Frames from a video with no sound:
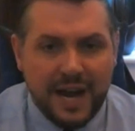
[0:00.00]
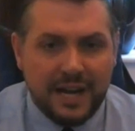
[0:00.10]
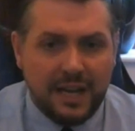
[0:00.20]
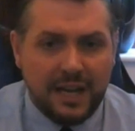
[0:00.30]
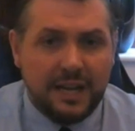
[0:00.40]

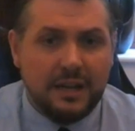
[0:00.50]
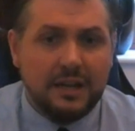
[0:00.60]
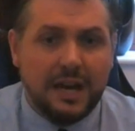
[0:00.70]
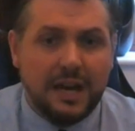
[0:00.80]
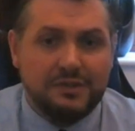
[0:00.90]
Finally,
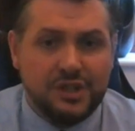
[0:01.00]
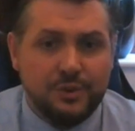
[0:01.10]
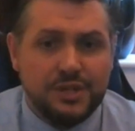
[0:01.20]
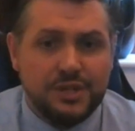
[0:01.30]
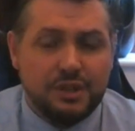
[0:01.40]
I have
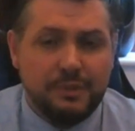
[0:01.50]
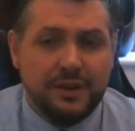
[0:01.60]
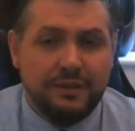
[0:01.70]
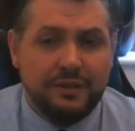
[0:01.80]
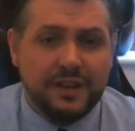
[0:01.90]
2 digital
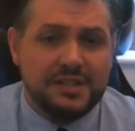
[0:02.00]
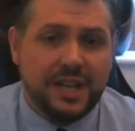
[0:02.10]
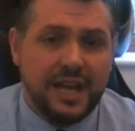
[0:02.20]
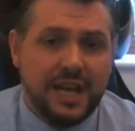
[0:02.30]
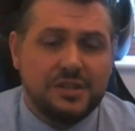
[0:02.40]
media
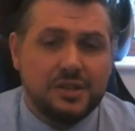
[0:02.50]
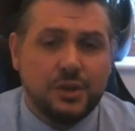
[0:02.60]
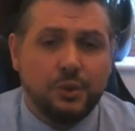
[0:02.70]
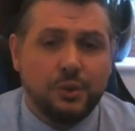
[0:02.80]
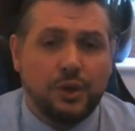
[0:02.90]

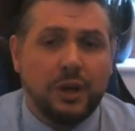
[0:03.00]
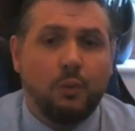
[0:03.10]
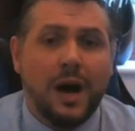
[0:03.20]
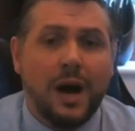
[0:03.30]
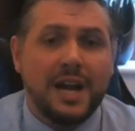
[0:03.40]
investigators who look
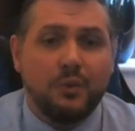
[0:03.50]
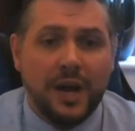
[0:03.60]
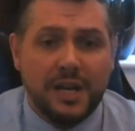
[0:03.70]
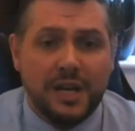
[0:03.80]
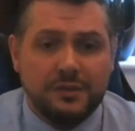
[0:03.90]
at a wider
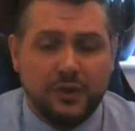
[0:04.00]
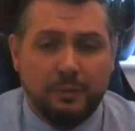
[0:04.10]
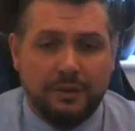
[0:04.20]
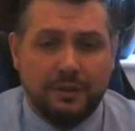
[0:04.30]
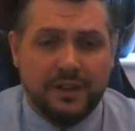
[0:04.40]
range of
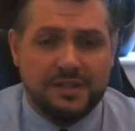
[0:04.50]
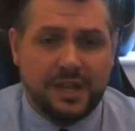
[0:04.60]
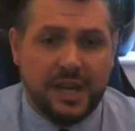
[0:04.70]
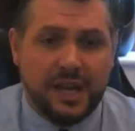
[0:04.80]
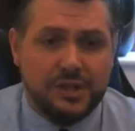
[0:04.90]
criminal
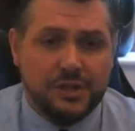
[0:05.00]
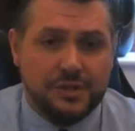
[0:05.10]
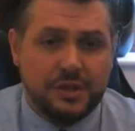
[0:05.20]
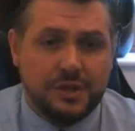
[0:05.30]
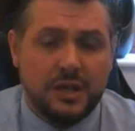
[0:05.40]

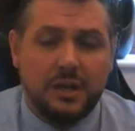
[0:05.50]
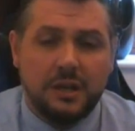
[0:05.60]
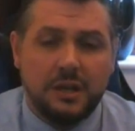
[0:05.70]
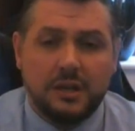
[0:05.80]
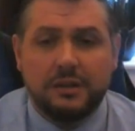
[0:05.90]
investigations.
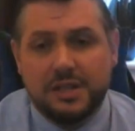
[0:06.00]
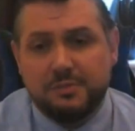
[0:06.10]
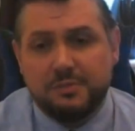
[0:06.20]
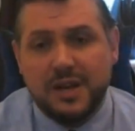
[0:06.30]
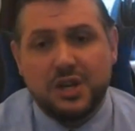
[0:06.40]
They
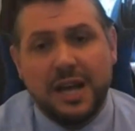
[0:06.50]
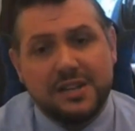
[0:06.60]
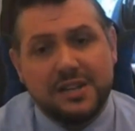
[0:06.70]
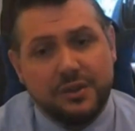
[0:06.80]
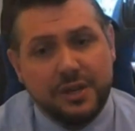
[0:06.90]

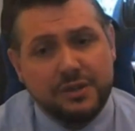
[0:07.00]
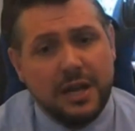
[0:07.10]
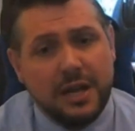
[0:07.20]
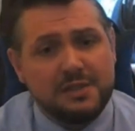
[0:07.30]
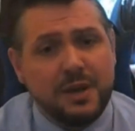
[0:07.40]
specialise on the
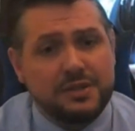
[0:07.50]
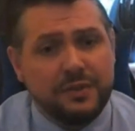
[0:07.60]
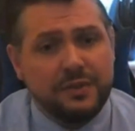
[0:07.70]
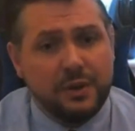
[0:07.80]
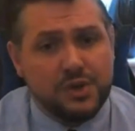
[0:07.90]
digital
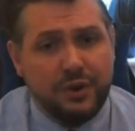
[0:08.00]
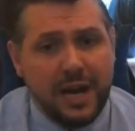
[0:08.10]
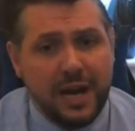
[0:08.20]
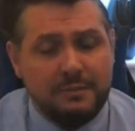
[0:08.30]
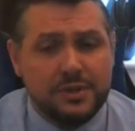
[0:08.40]
aspects of those
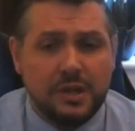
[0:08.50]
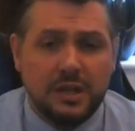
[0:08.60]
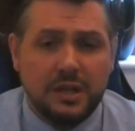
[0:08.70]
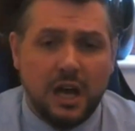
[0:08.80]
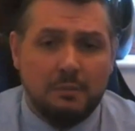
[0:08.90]
crimes
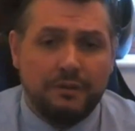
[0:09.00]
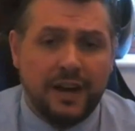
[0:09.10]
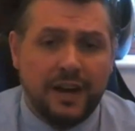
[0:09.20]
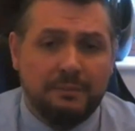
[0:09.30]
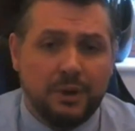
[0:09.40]
and
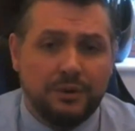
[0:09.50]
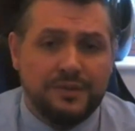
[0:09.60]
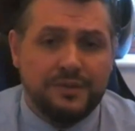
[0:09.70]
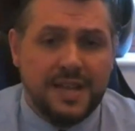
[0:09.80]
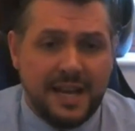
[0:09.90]
provide
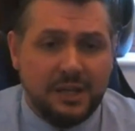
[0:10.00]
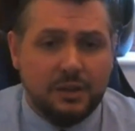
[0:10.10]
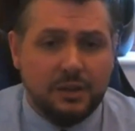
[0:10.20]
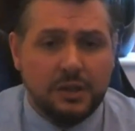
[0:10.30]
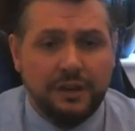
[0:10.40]
both
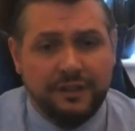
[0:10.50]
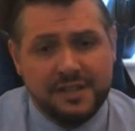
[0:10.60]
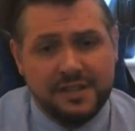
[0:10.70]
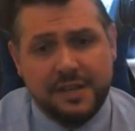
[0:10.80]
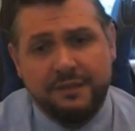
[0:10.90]
technical and
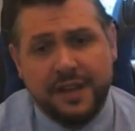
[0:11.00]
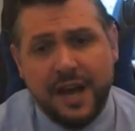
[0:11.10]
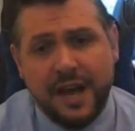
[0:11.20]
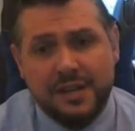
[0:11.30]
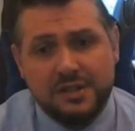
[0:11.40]
investigative
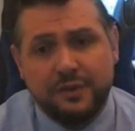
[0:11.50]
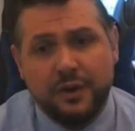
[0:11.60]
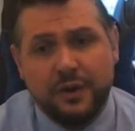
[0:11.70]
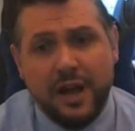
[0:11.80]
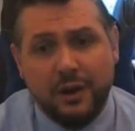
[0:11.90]
guidance to
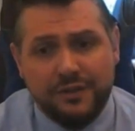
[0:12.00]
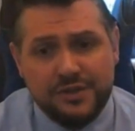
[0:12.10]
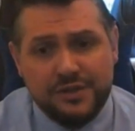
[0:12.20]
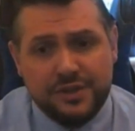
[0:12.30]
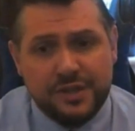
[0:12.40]
frontline
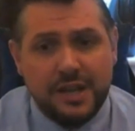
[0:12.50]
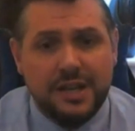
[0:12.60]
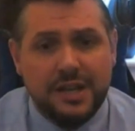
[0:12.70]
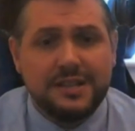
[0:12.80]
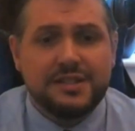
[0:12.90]
officers,
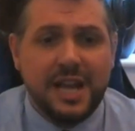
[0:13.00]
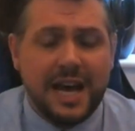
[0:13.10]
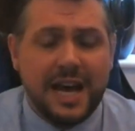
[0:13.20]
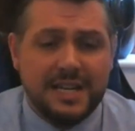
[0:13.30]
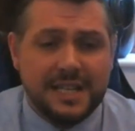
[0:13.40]

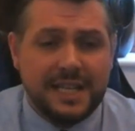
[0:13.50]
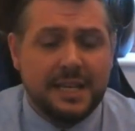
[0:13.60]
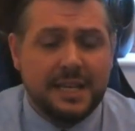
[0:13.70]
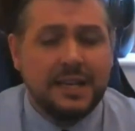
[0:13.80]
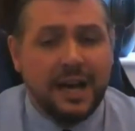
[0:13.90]

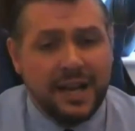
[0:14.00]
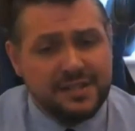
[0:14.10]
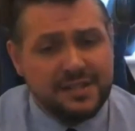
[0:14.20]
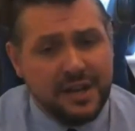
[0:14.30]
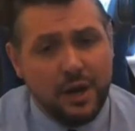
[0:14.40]
CID and
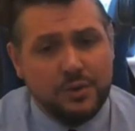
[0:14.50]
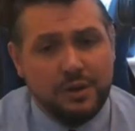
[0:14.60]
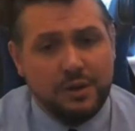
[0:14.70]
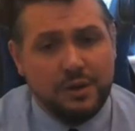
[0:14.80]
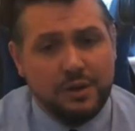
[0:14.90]

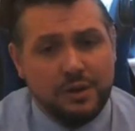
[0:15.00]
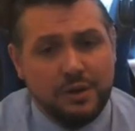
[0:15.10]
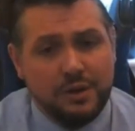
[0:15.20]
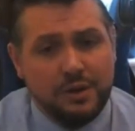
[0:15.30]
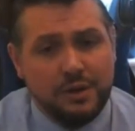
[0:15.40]
SIOs on major
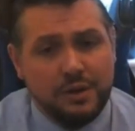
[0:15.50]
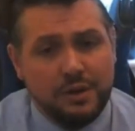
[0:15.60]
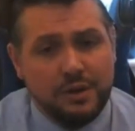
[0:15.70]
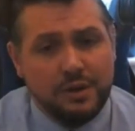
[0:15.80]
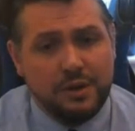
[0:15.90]

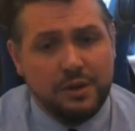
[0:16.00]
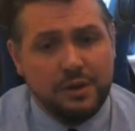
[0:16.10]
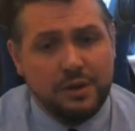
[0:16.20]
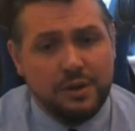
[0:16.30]
investigations.